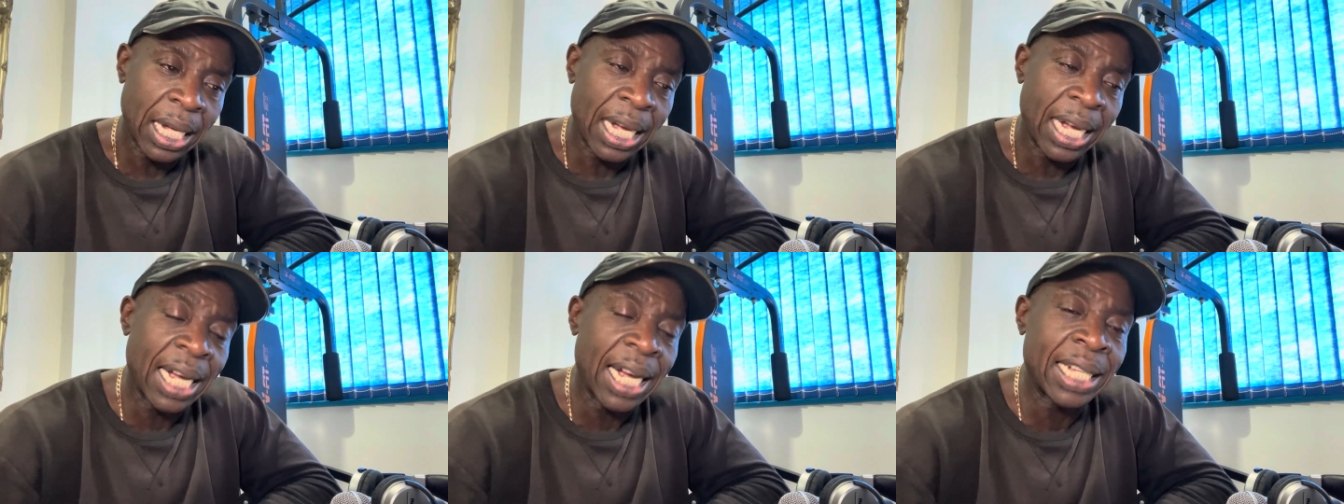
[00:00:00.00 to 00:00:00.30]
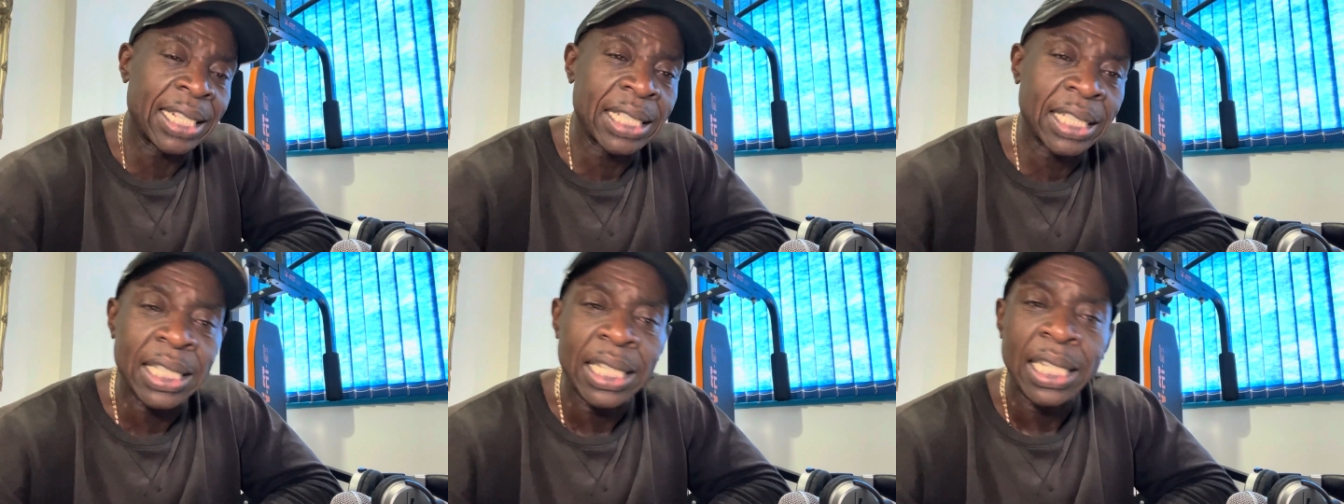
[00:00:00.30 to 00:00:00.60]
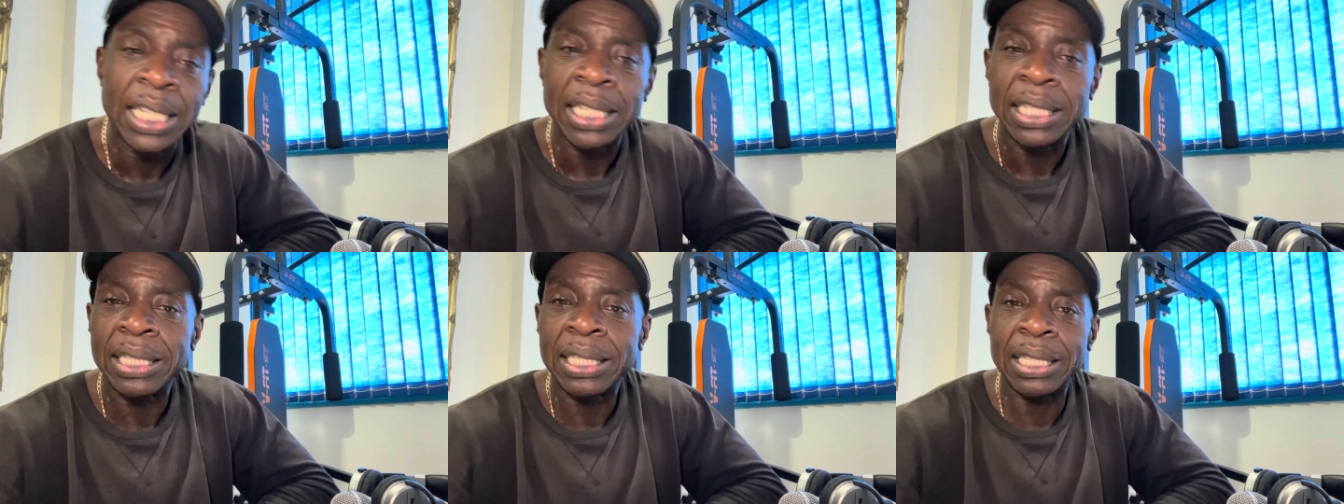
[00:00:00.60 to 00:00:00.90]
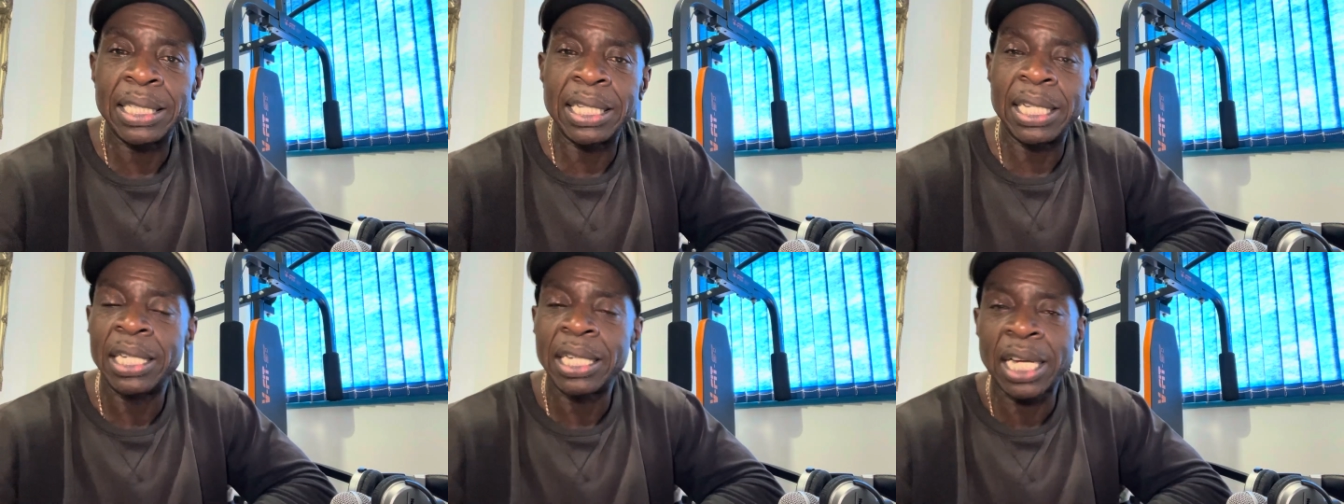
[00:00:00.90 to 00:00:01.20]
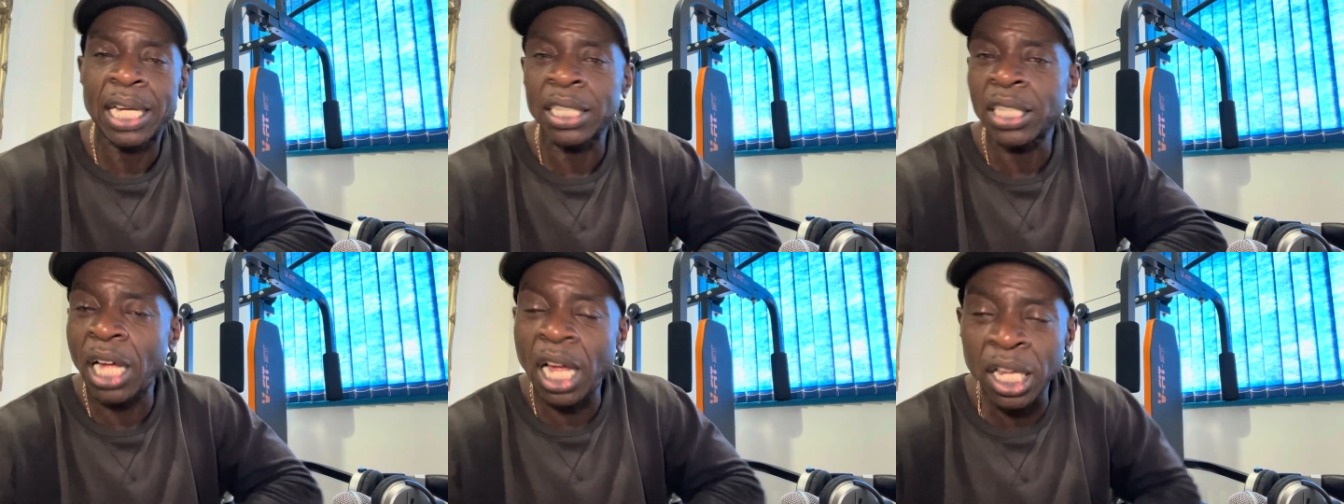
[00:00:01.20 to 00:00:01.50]
And
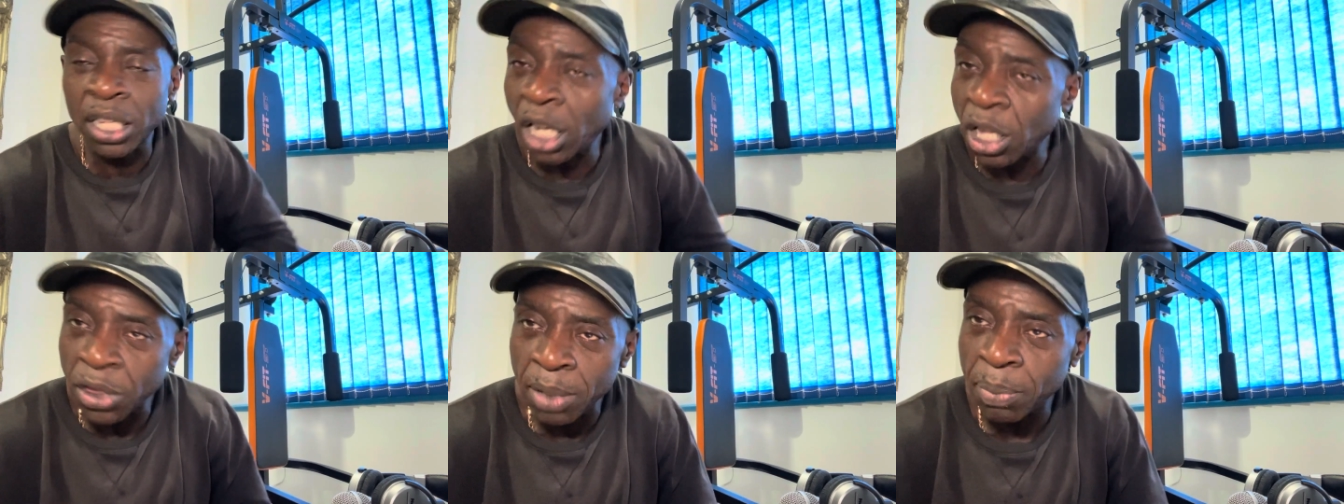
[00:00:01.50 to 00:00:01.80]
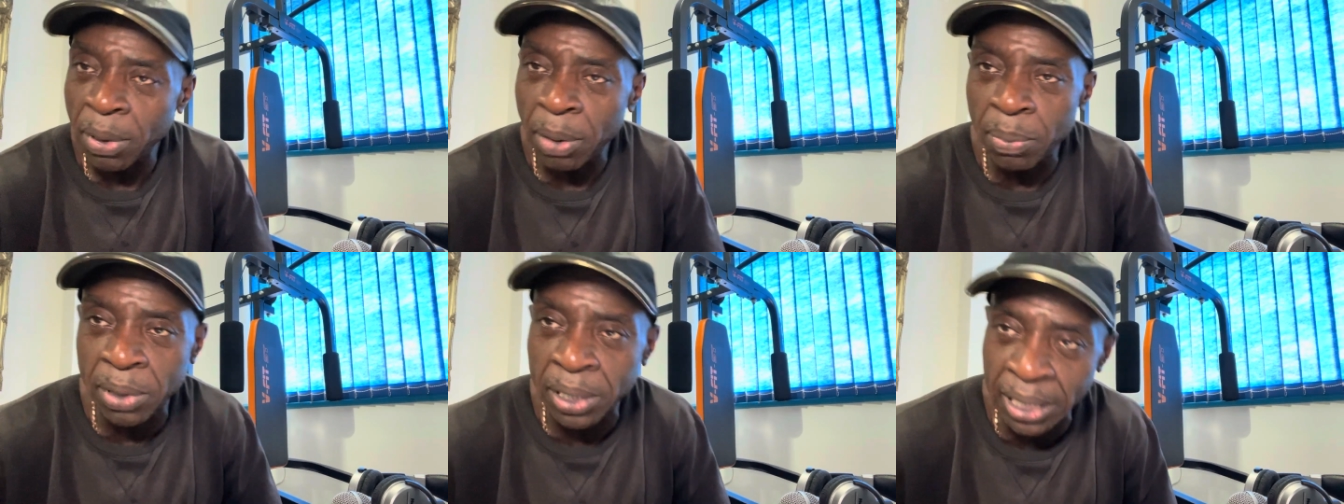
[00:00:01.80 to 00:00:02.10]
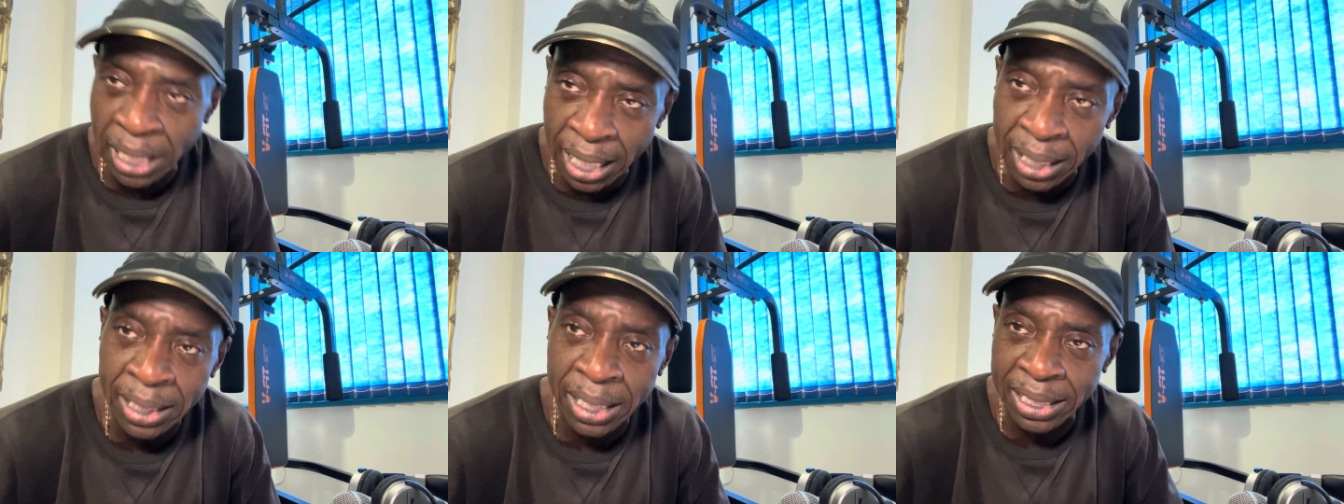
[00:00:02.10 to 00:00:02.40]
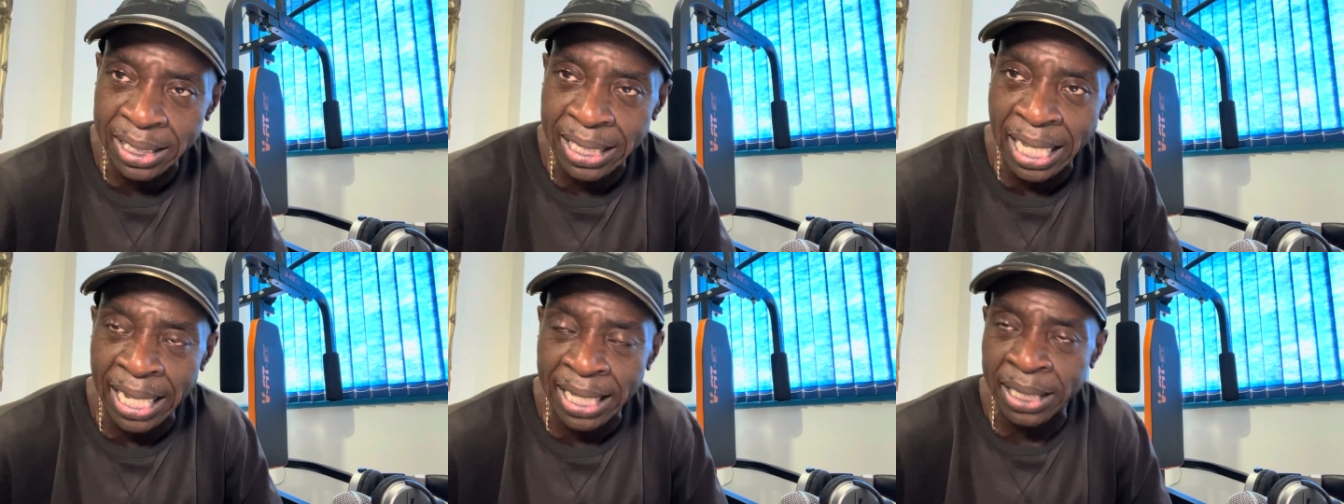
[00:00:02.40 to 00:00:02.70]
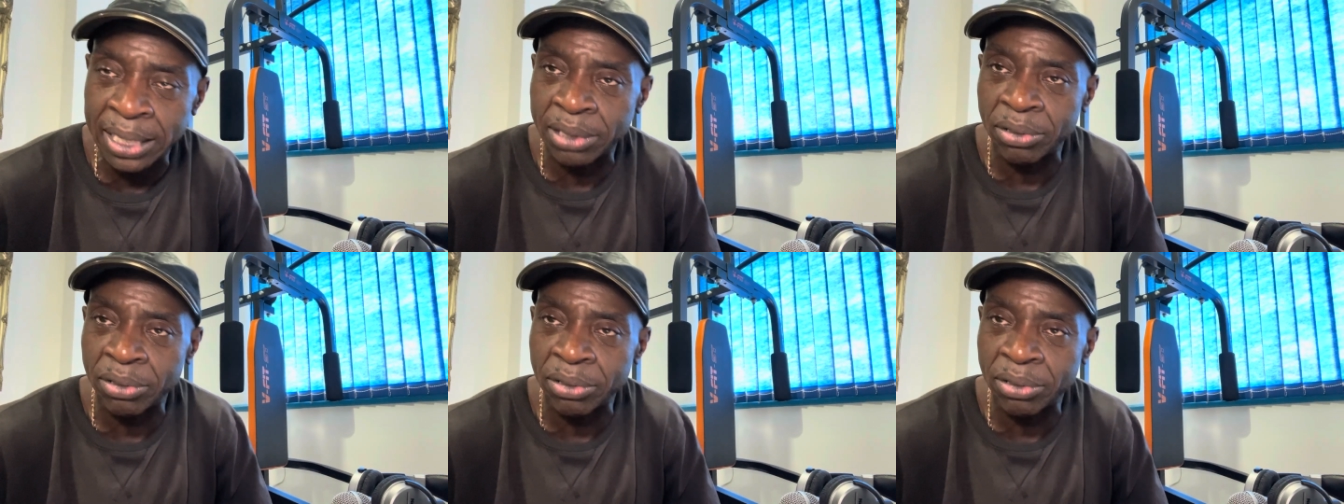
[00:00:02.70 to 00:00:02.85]
I don't think people can understand